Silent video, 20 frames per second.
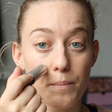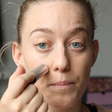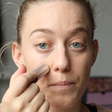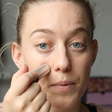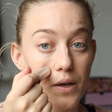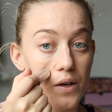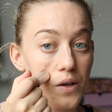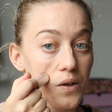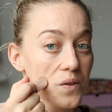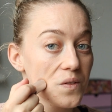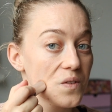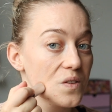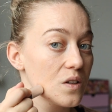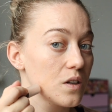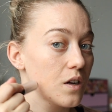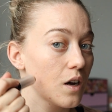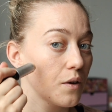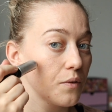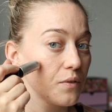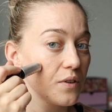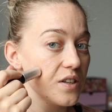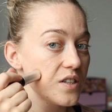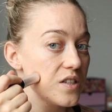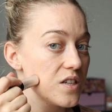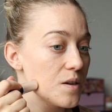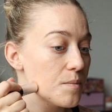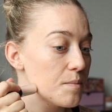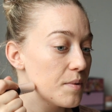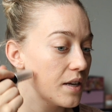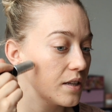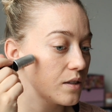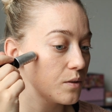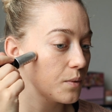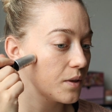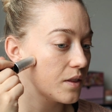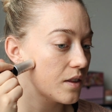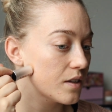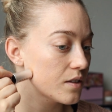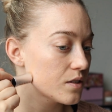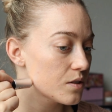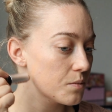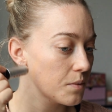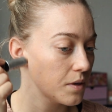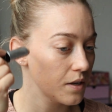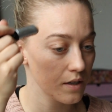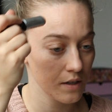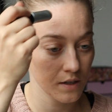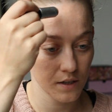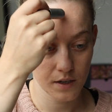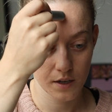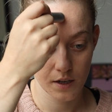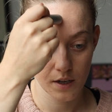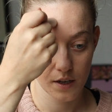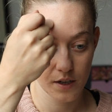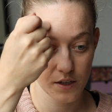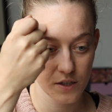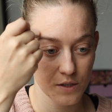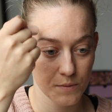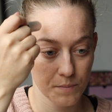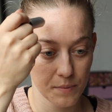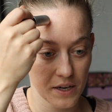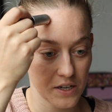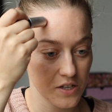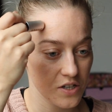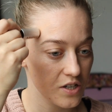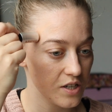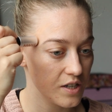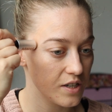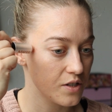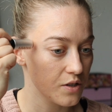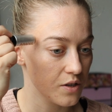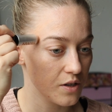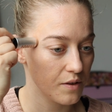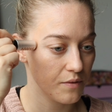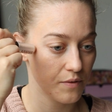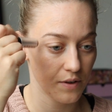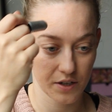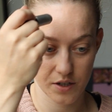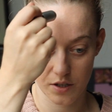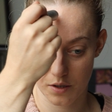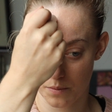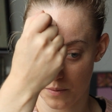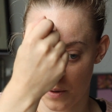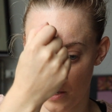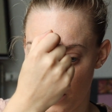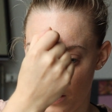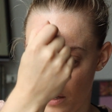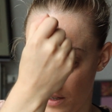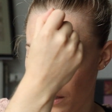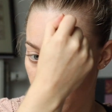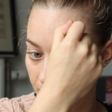build the coverage a bit with this one, especially during Fashion Week.